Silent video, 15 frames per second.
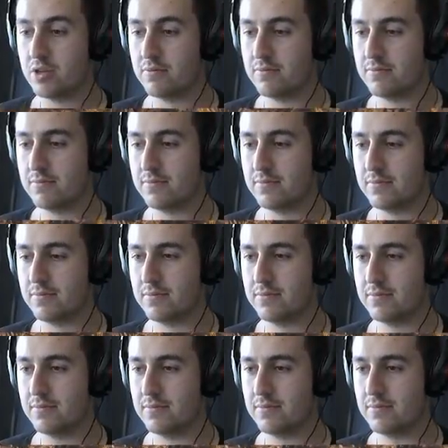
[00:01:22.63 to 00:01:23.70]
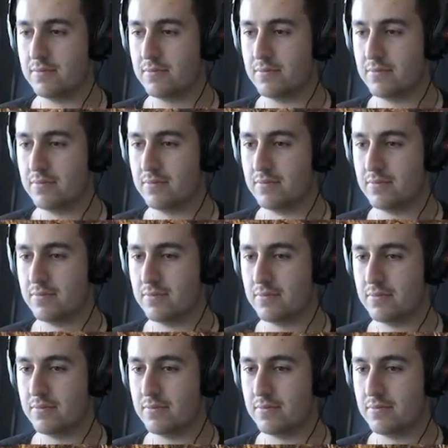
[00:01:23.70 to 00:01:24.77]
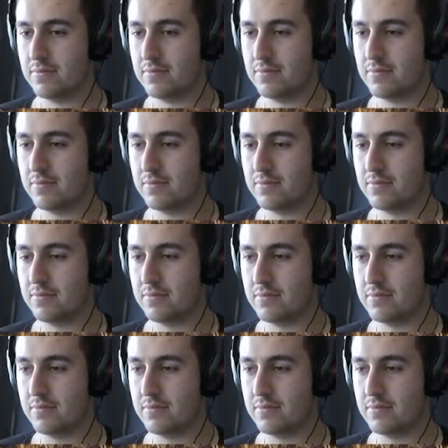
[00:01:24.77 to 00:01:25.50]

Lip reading: (silence)